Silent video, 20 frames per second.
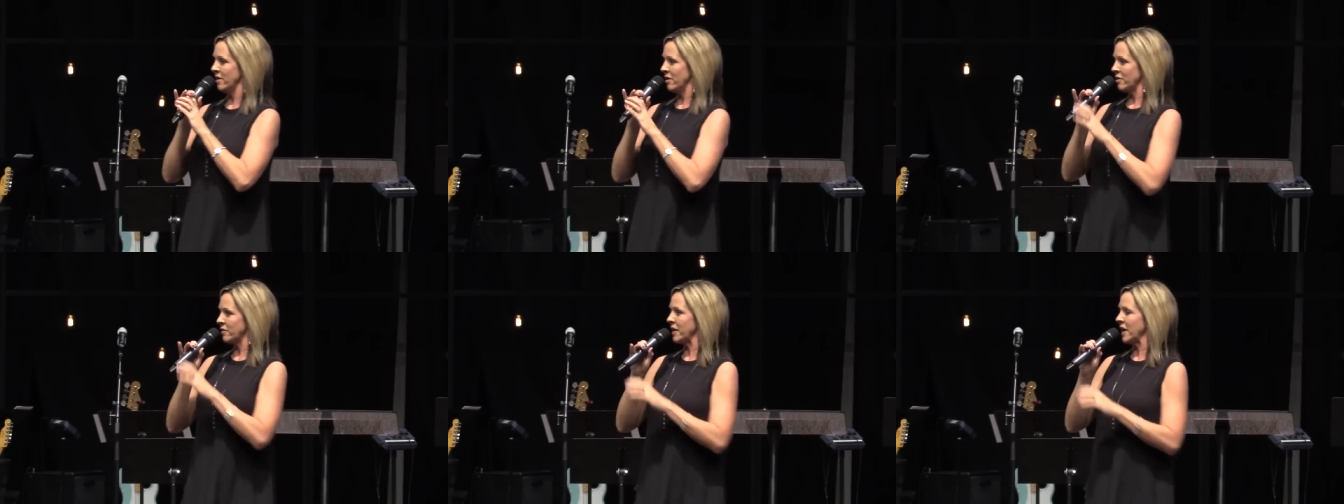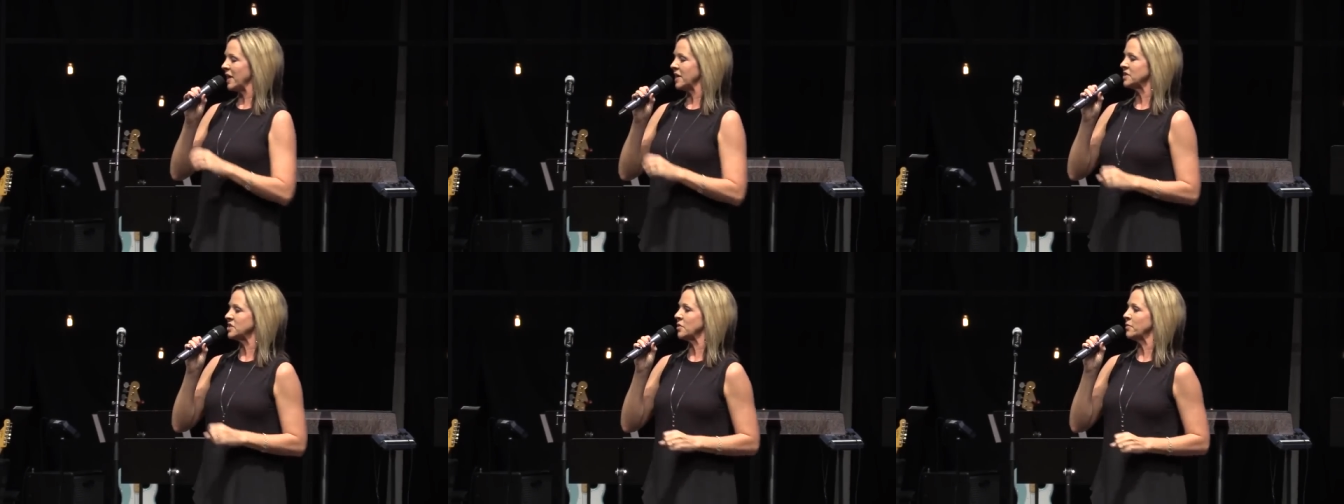
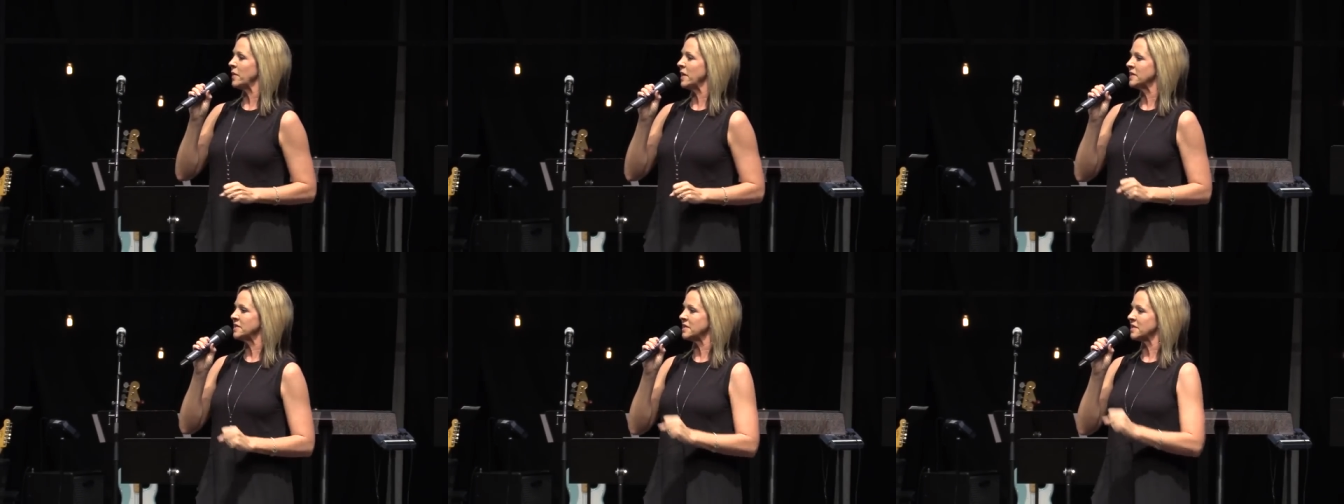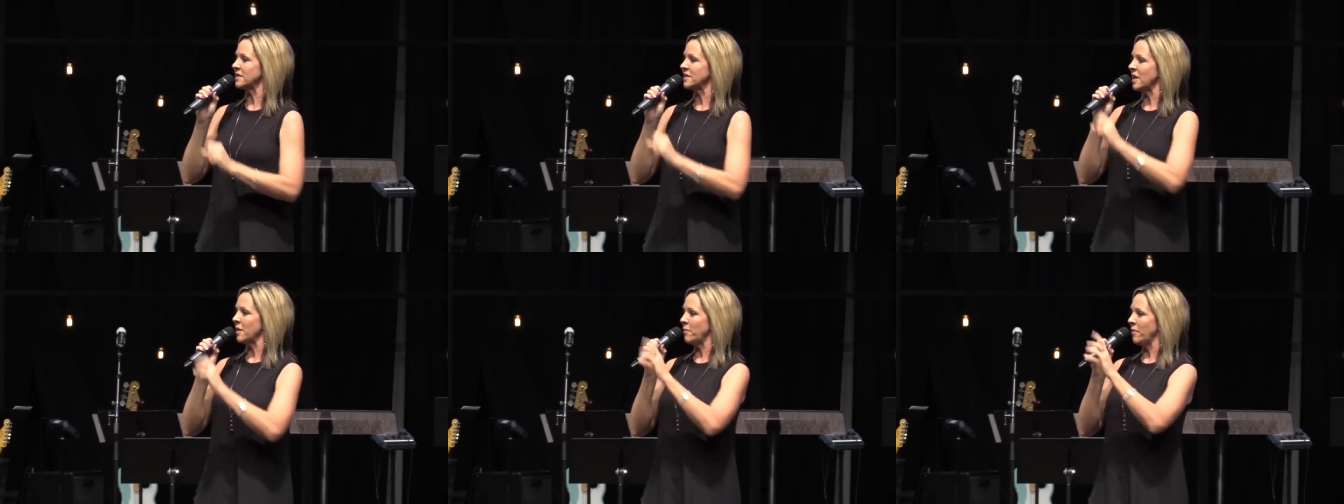Okay, so
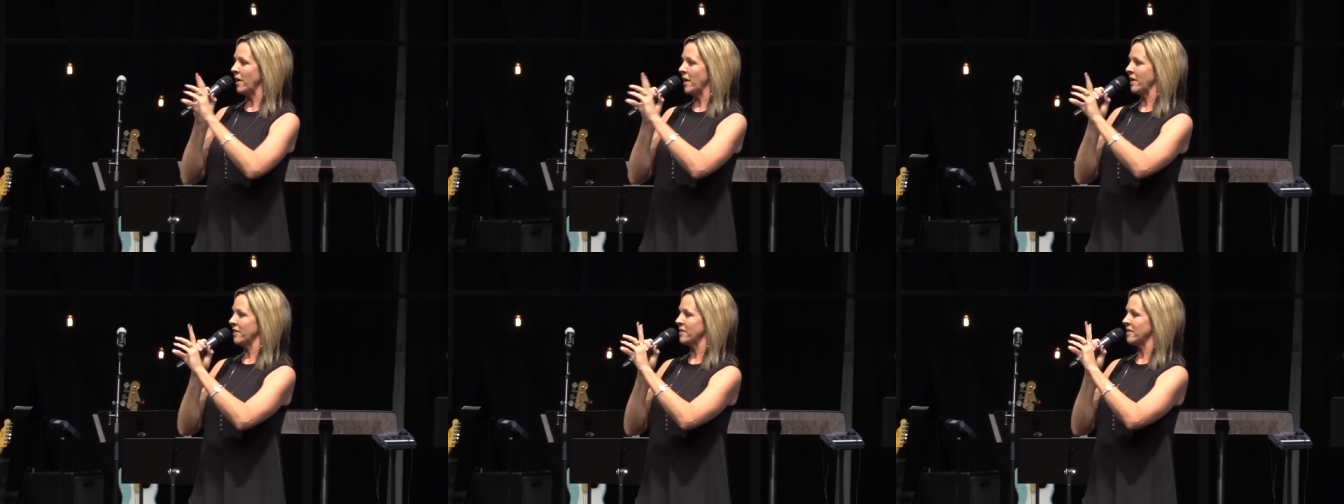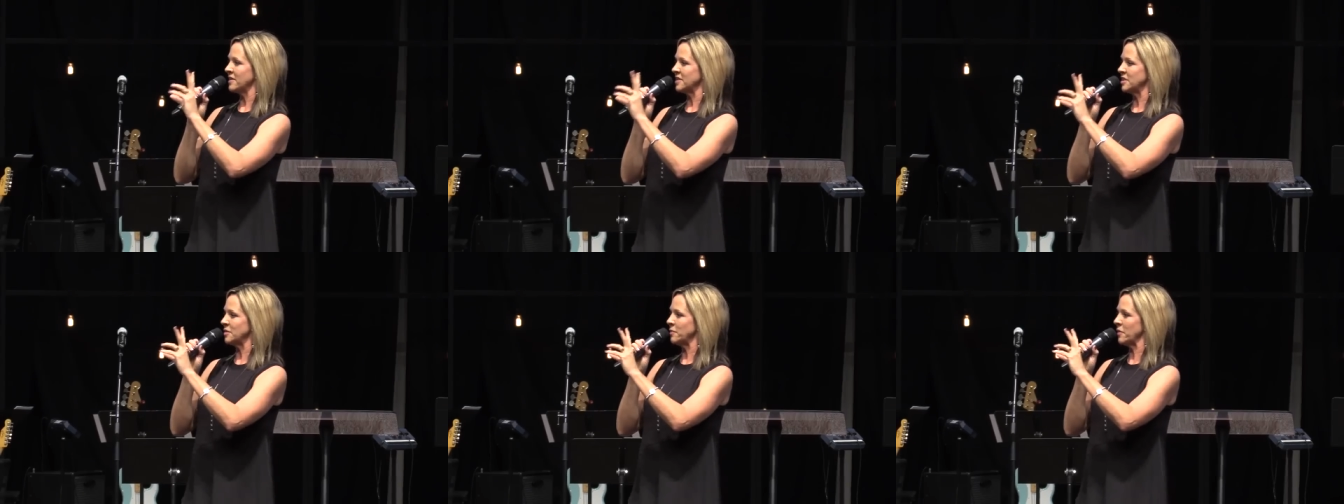basically a
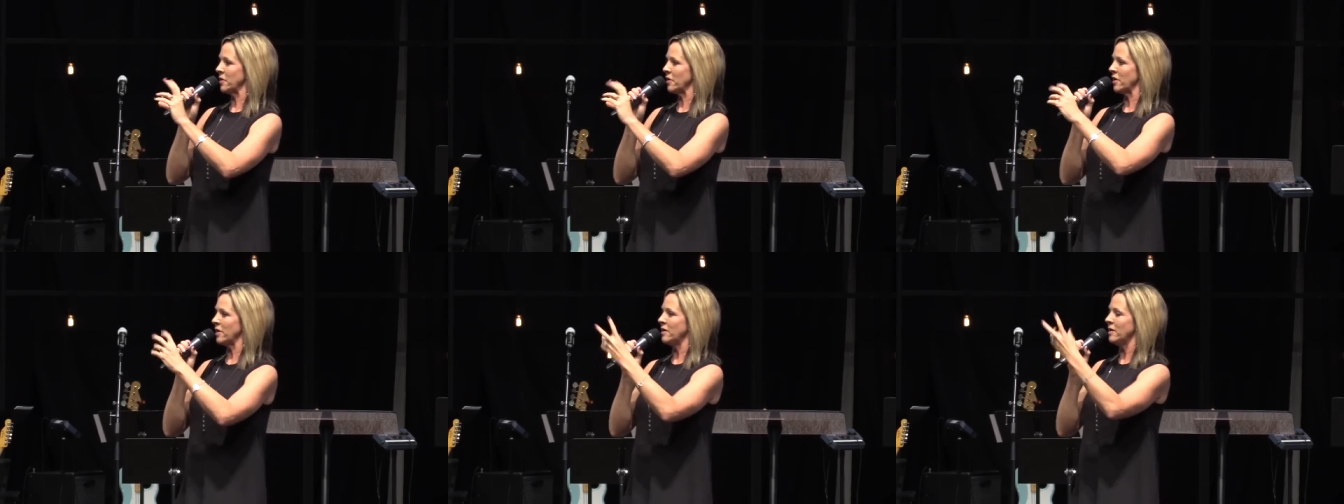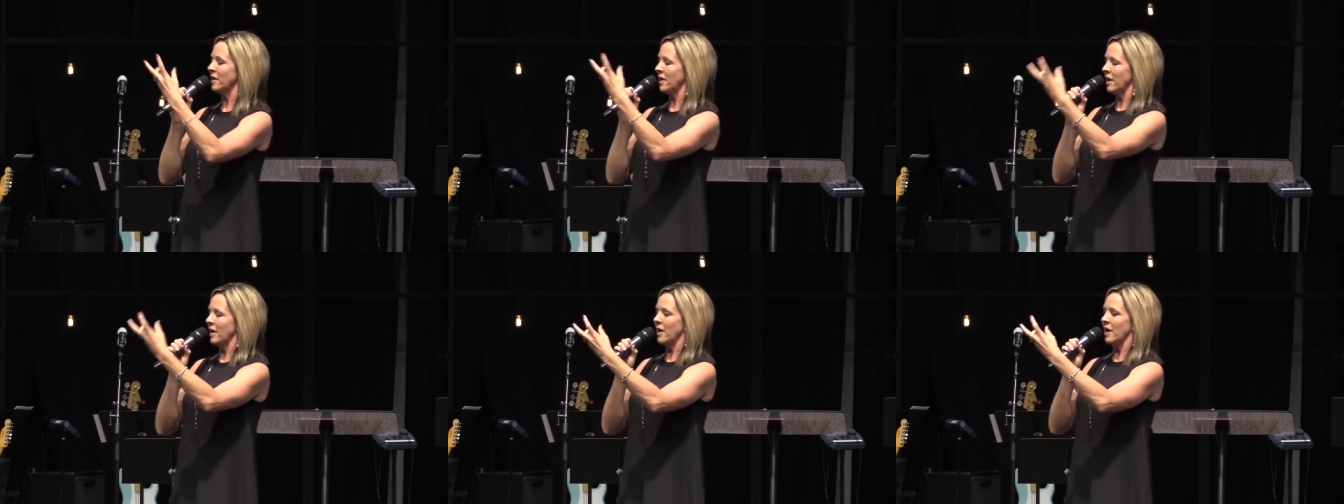python spirit
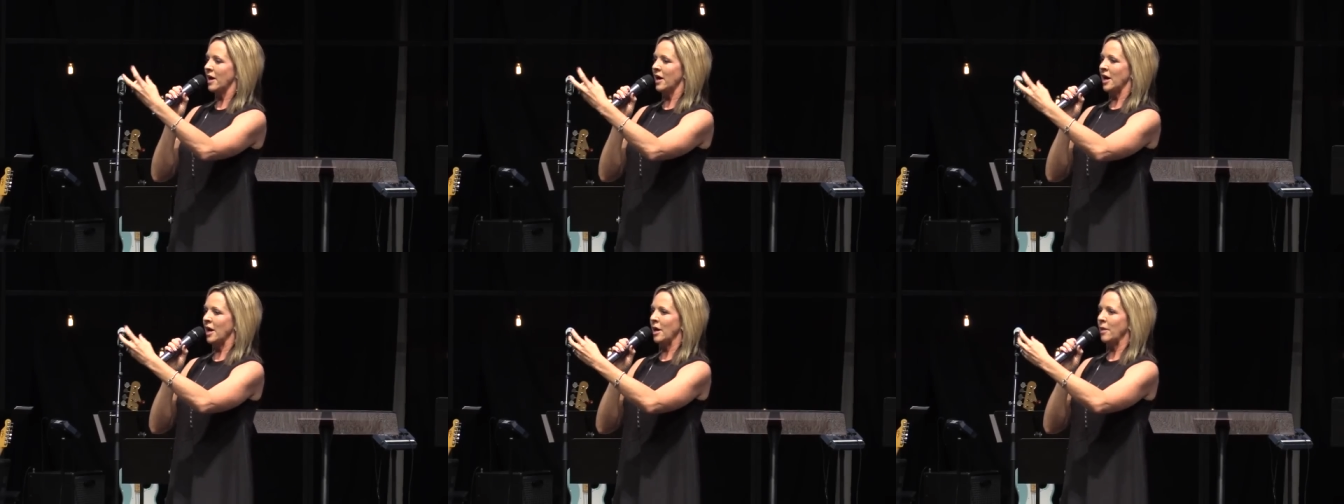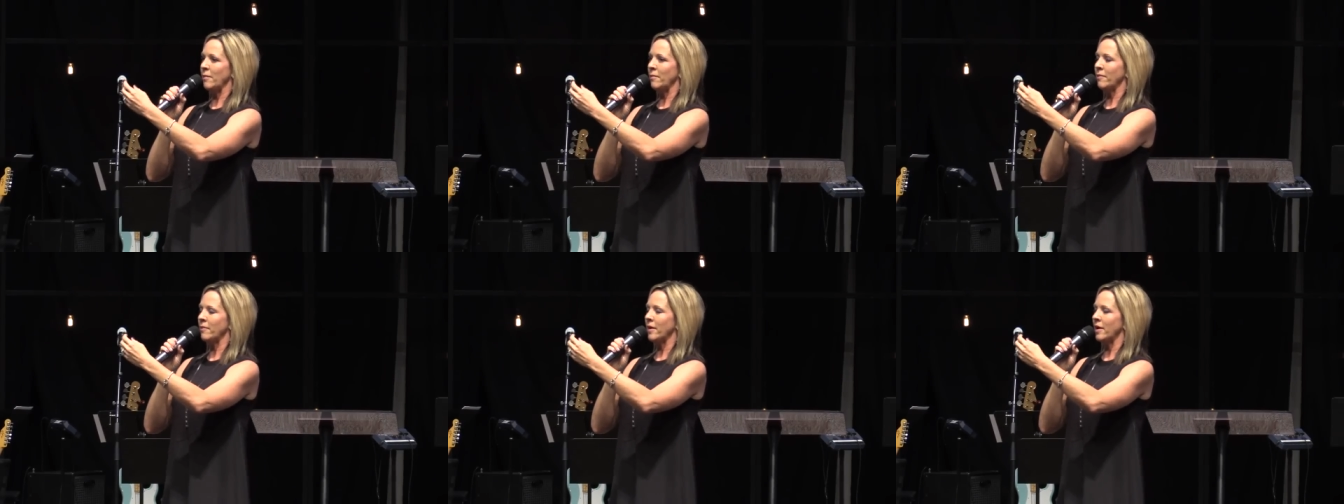
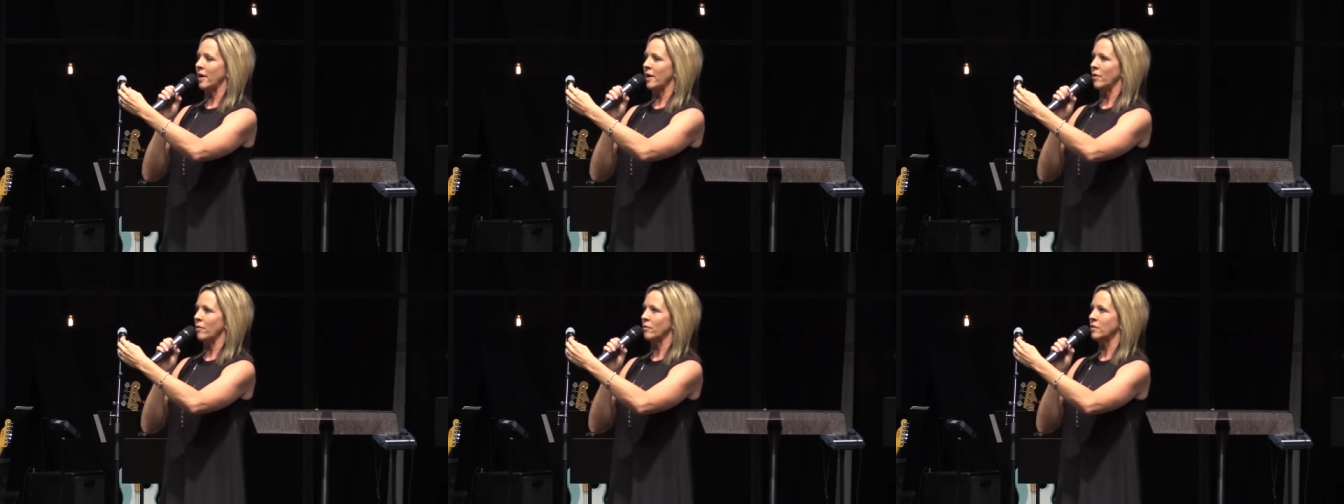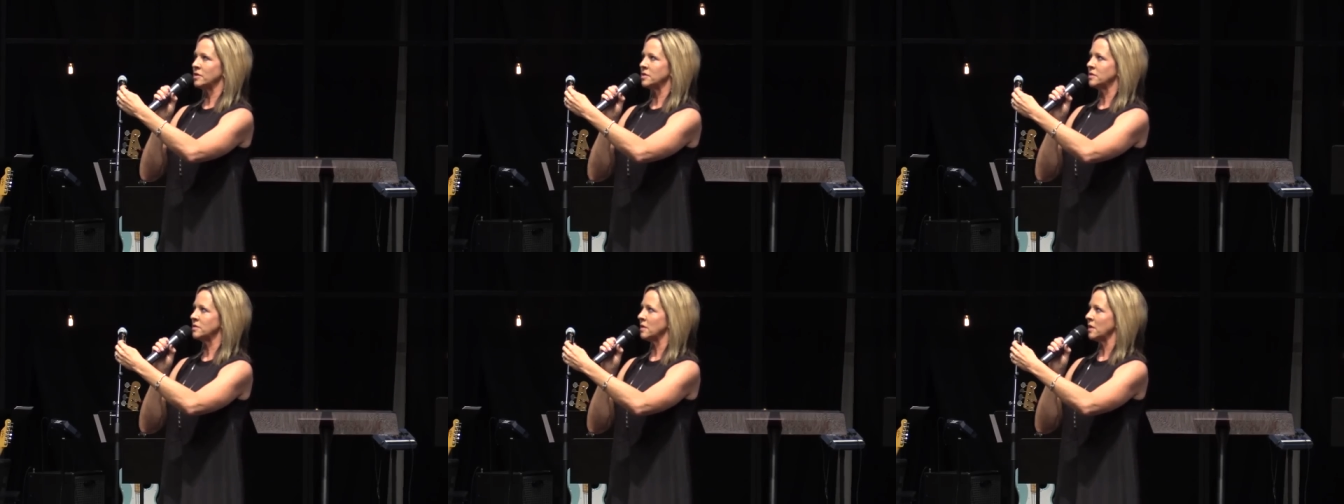um, uh,
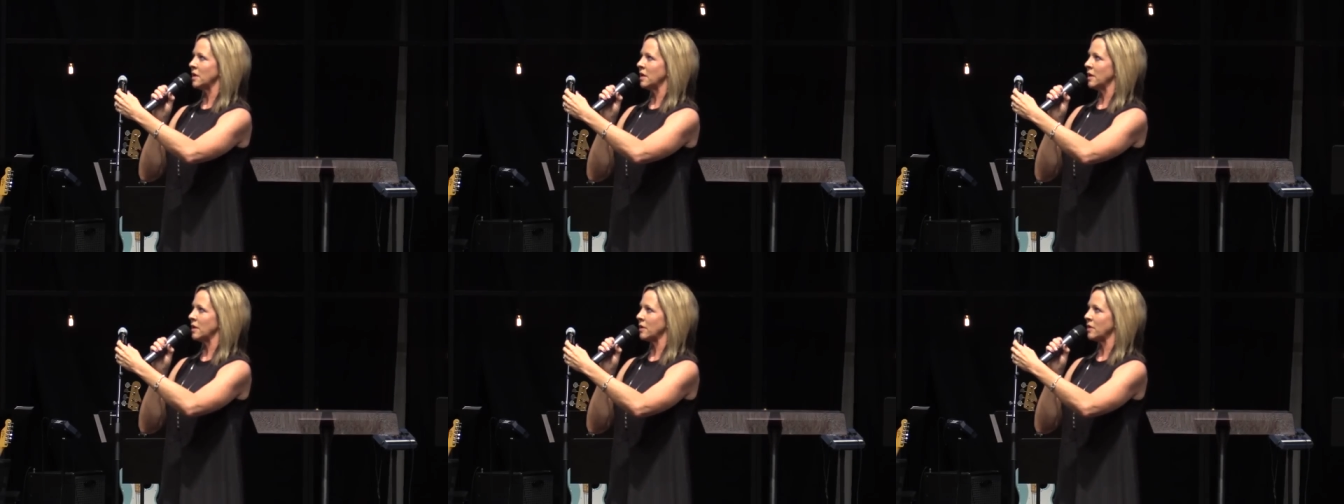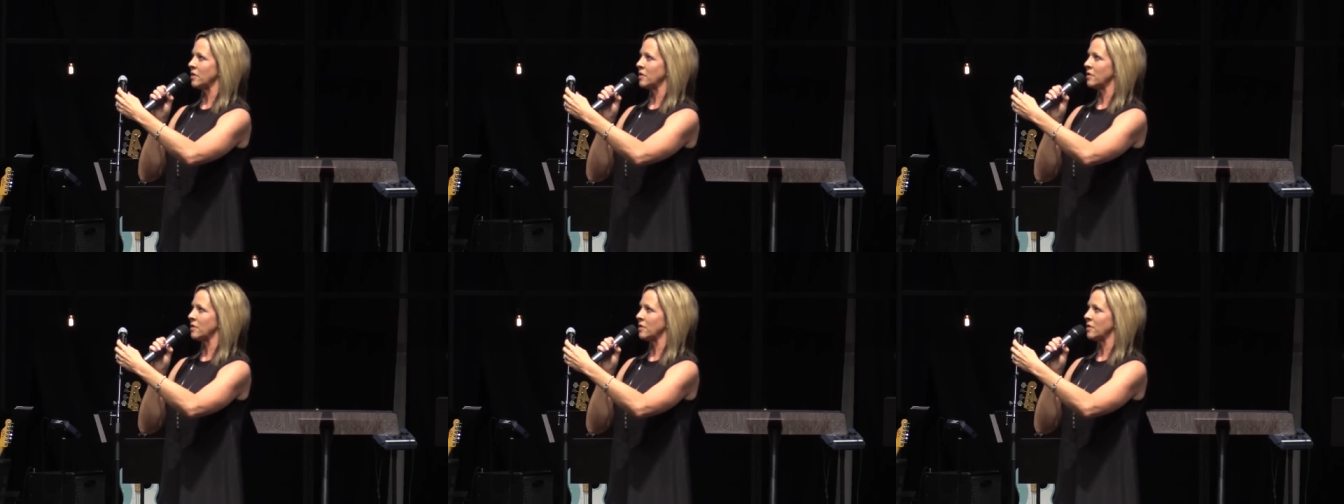was uh,